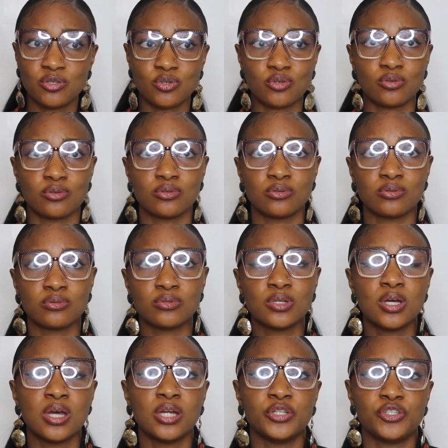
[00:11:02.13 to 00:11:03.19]
school?
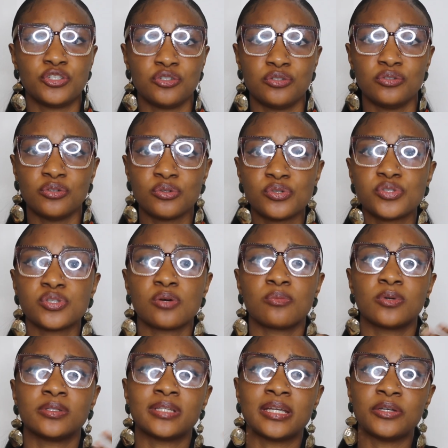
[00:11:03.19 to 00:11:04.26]
Do you know
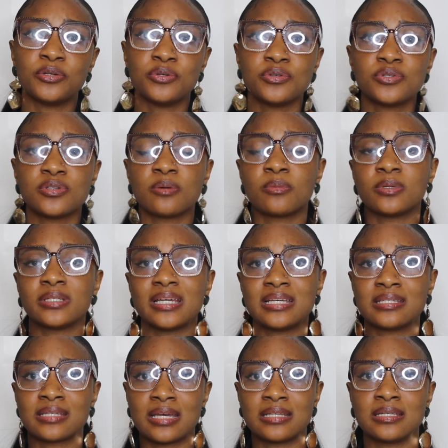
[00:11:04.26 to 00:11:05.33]
someone that knows someone that
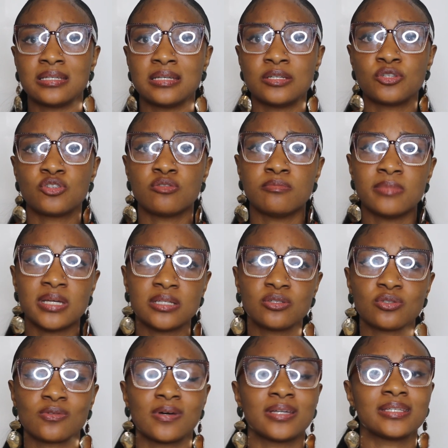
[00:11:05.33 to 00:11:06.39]
is getting into med
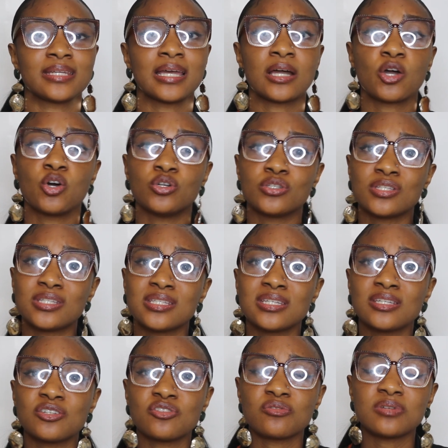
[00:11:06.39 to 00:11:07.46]
school and they are
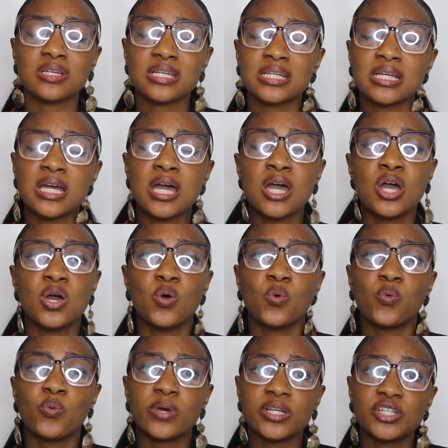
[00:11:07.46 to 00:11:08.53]
considering
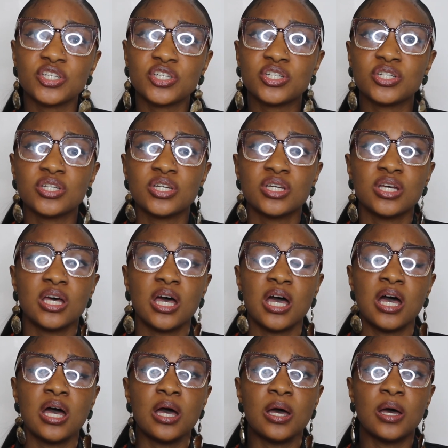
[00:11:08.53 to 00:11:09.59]
which
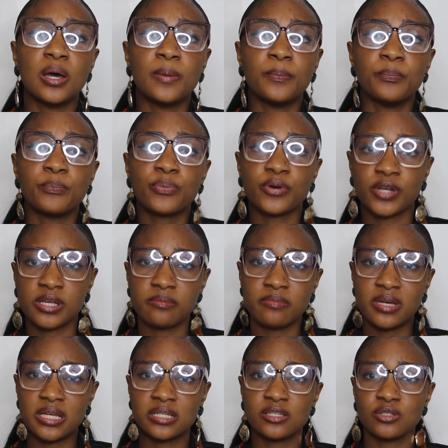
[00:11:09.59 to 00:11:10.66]

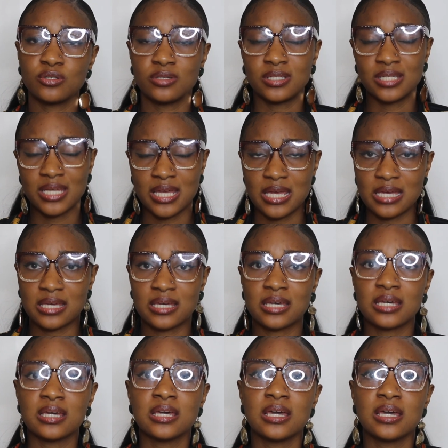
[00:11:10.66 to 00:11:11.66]
pre-med to take?